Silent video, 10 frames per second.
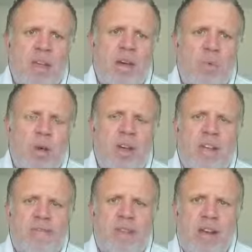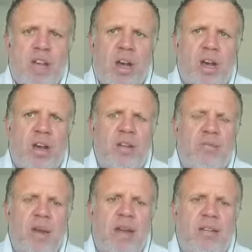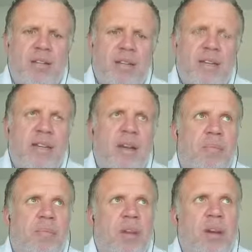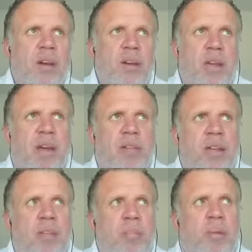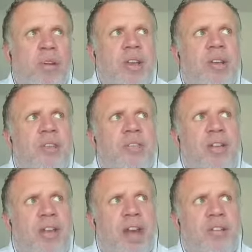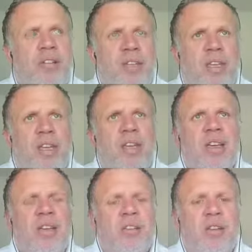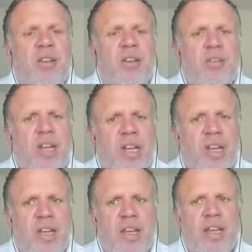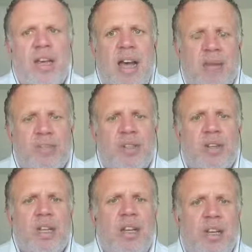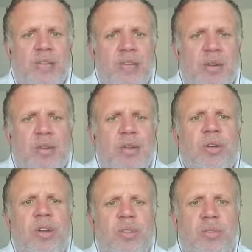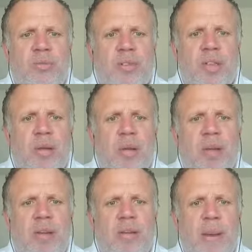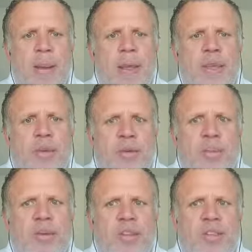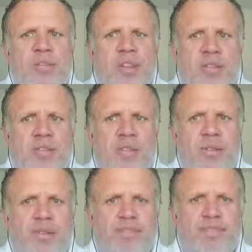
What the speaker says: And working very hard about that point of clarity so that you're clear, absolutely clear, and so are your customers about your point of difference.